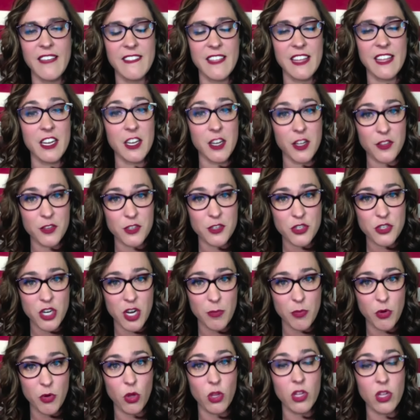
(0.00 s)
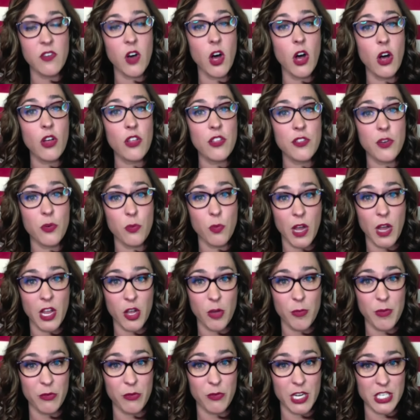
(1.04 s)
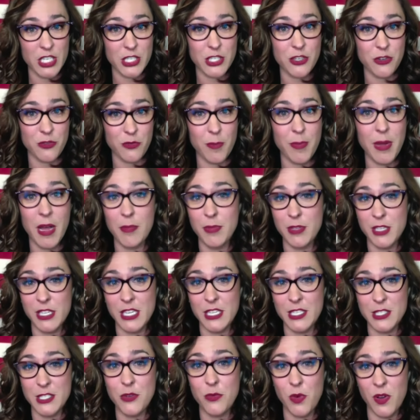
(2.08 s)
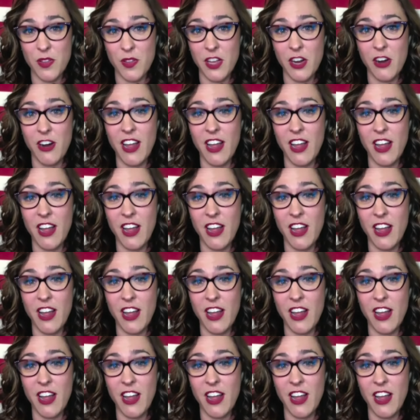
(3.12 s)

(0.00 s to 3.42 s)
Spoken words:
and then another straw poll of all of the Wyoming registered Republicans who